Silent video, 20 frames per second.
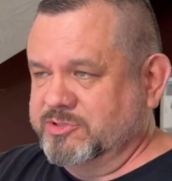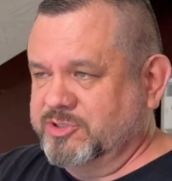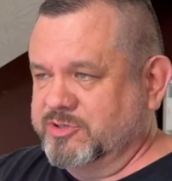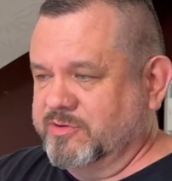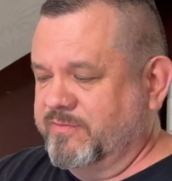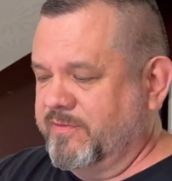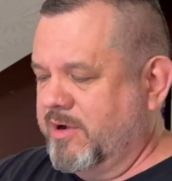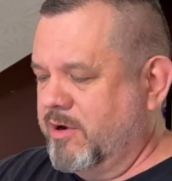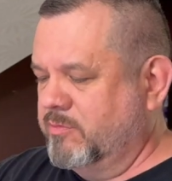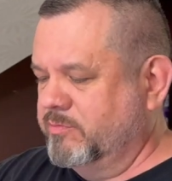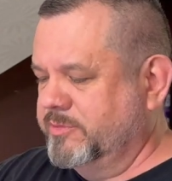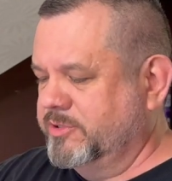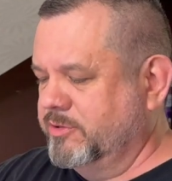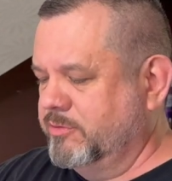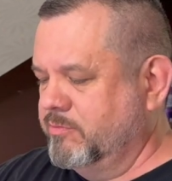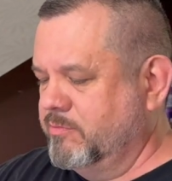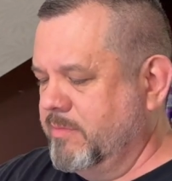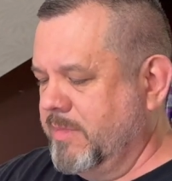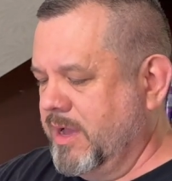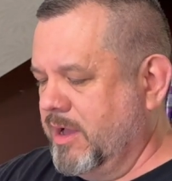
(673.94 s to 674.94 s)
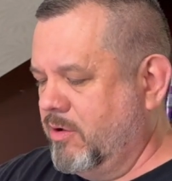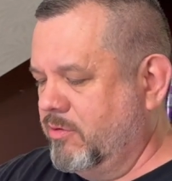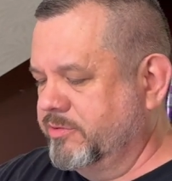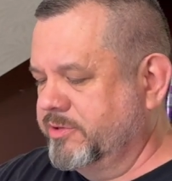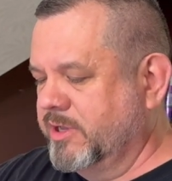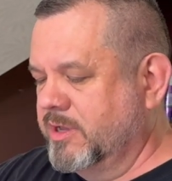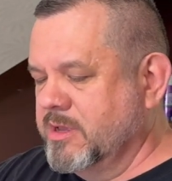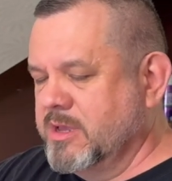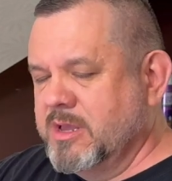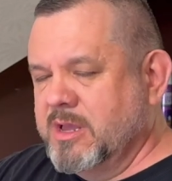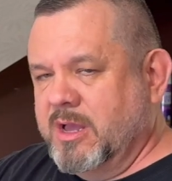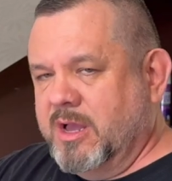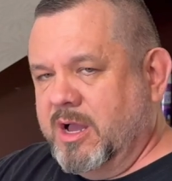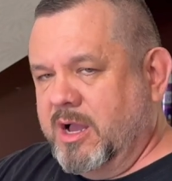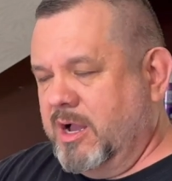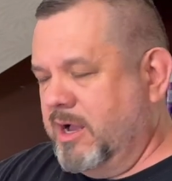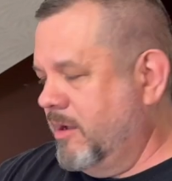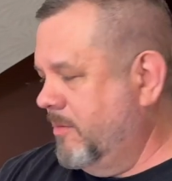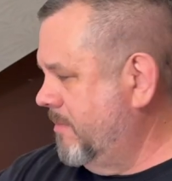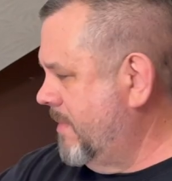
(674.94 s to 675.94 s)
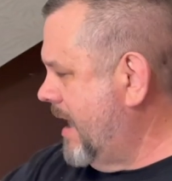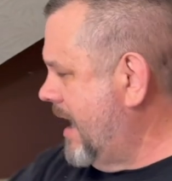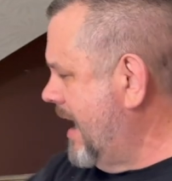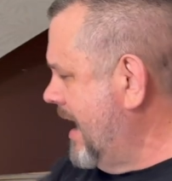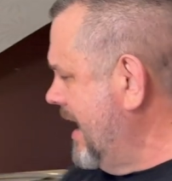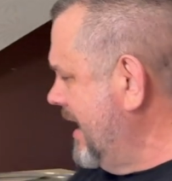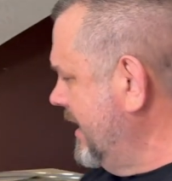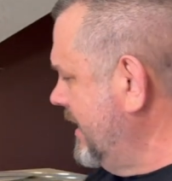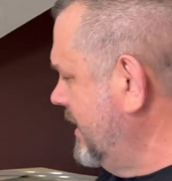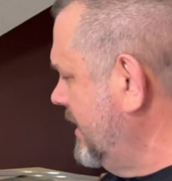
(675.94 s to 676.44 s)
your foam to melt. I